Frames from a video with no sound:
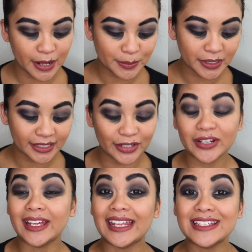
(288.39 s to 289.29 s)
Now I'm gonna go
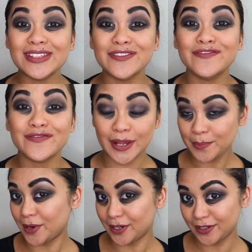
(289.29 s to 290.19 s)
into the
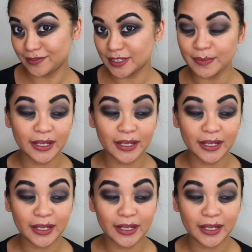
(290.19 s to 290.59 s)
fun part of this